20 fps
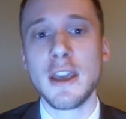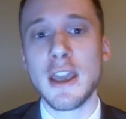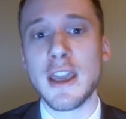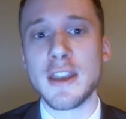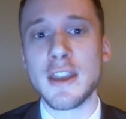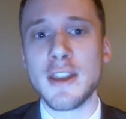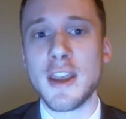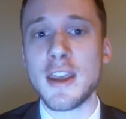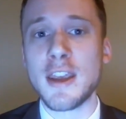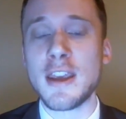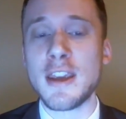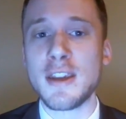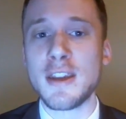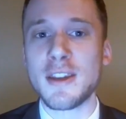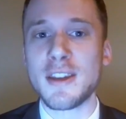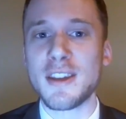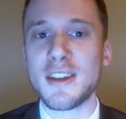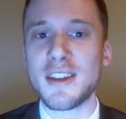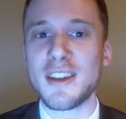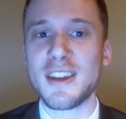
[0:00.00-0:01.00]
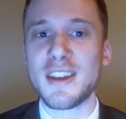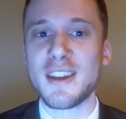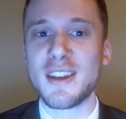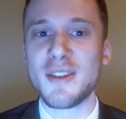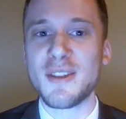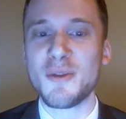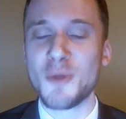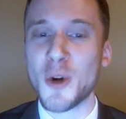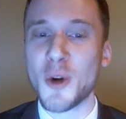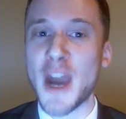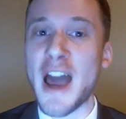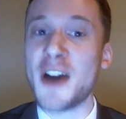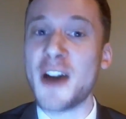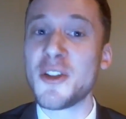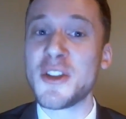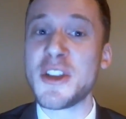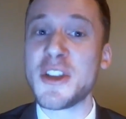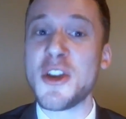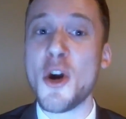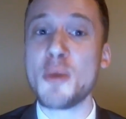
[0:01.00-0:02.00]
And they were
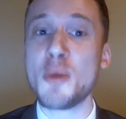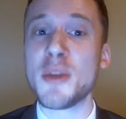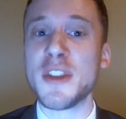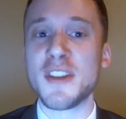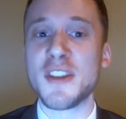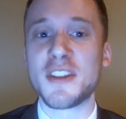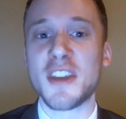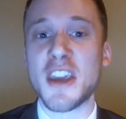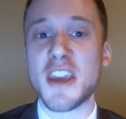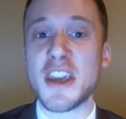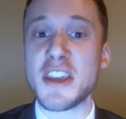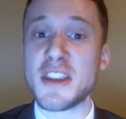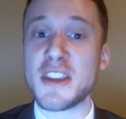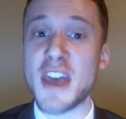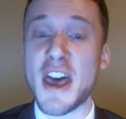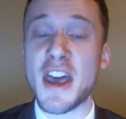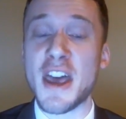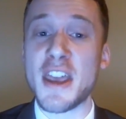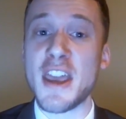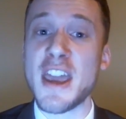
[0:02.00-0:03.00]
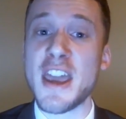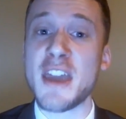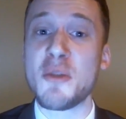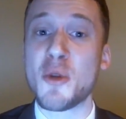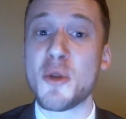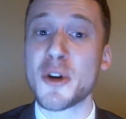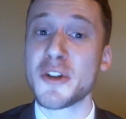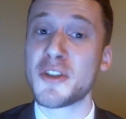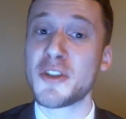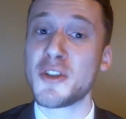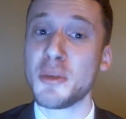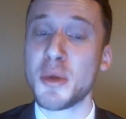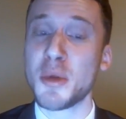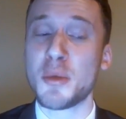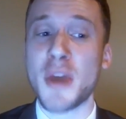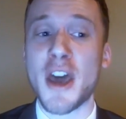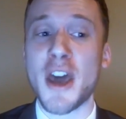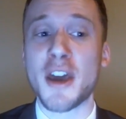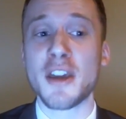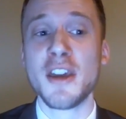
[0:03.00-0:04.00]
out in the open saying that, hey, we're a
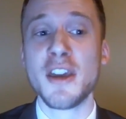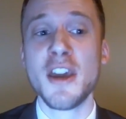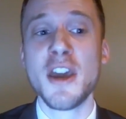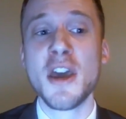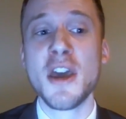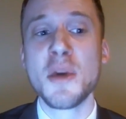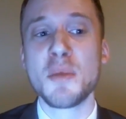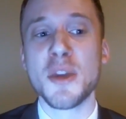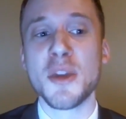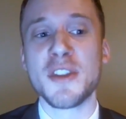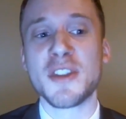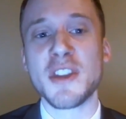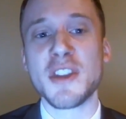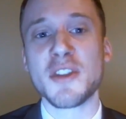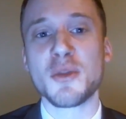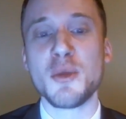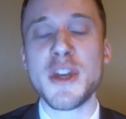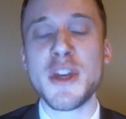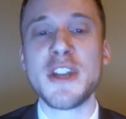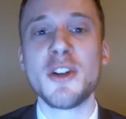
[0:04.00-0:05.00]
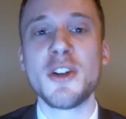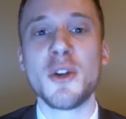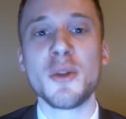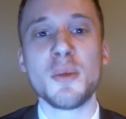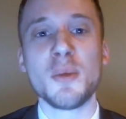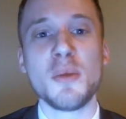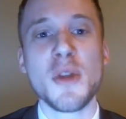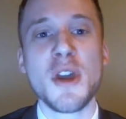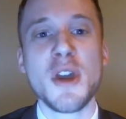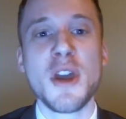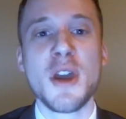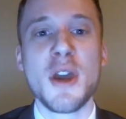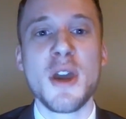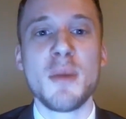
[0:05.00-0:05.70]
super PAC, but since we don't